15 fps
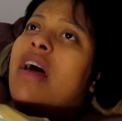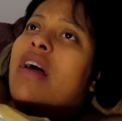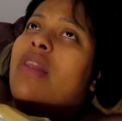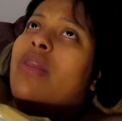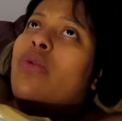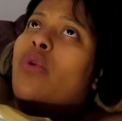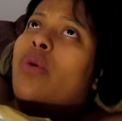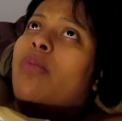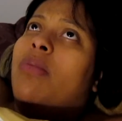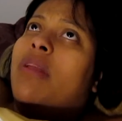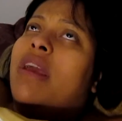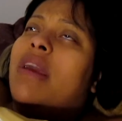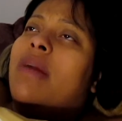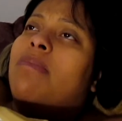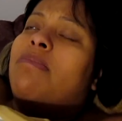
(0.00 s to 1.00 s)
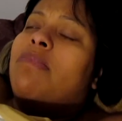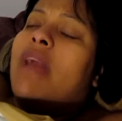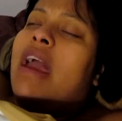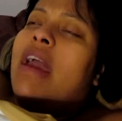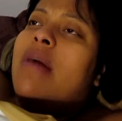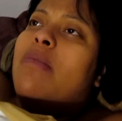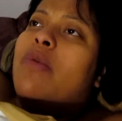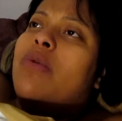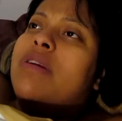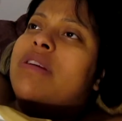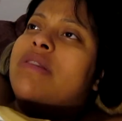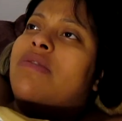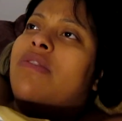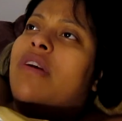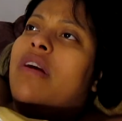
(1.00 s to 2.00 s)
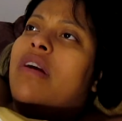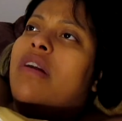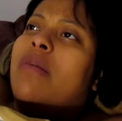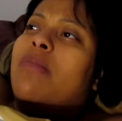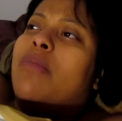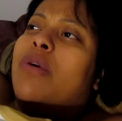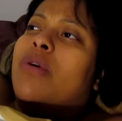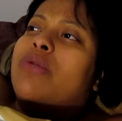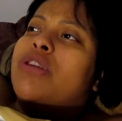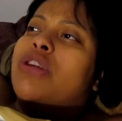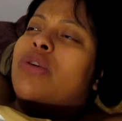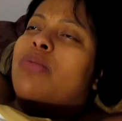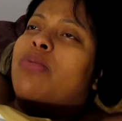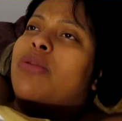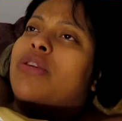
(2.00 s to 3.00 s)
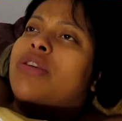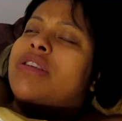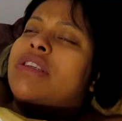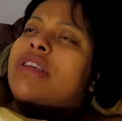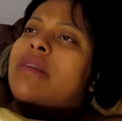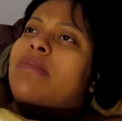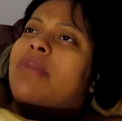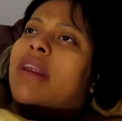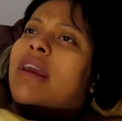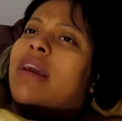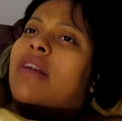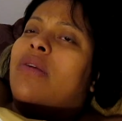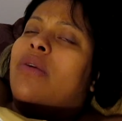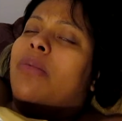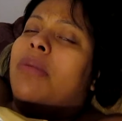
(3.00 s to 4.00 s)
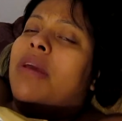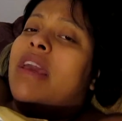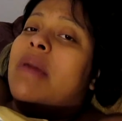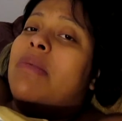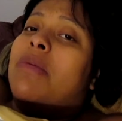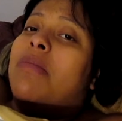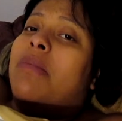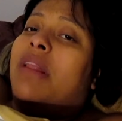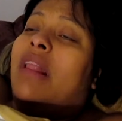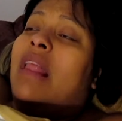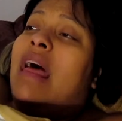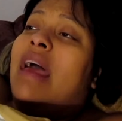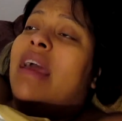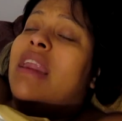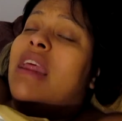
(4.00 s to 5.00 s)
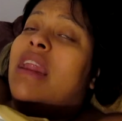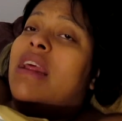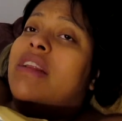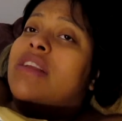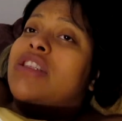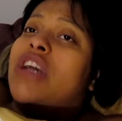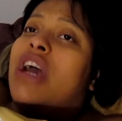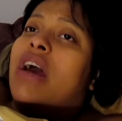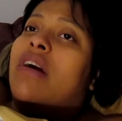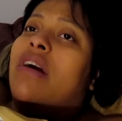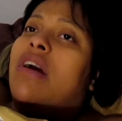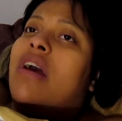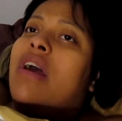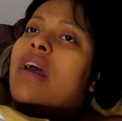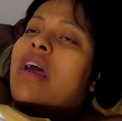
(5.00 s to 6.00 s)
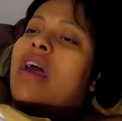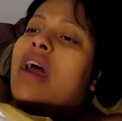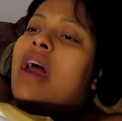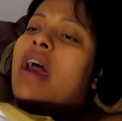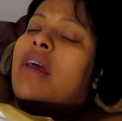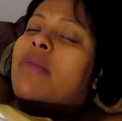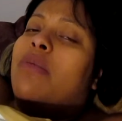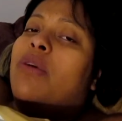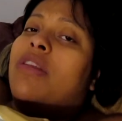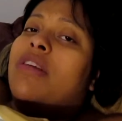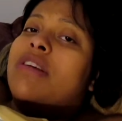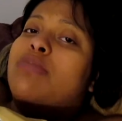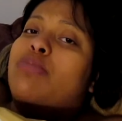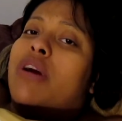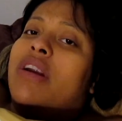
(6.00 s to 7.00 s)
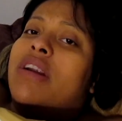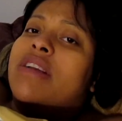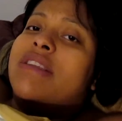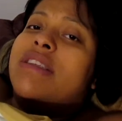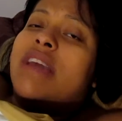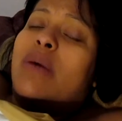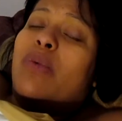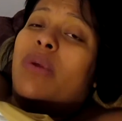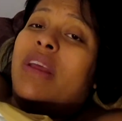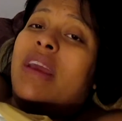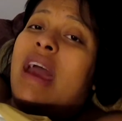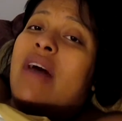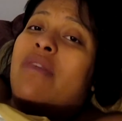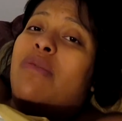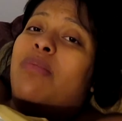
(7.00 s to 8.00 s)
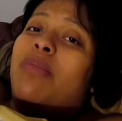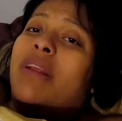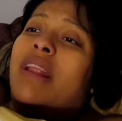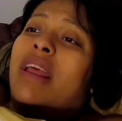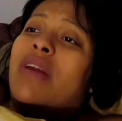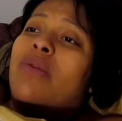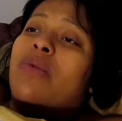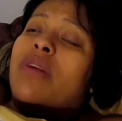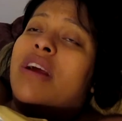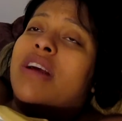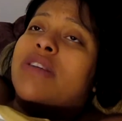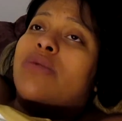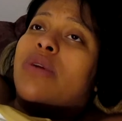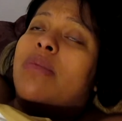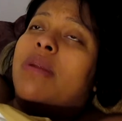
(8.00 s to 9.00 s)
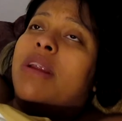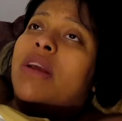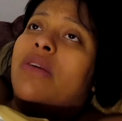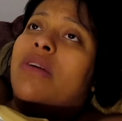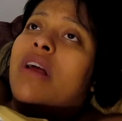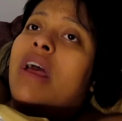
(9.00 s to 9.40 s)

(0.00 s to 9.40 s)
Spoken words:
normally, I am always a very emotional person, but I can normally keep them in line and in check, and with this pregnancy, I really haven't been. Like, you can ask Raymond, he'll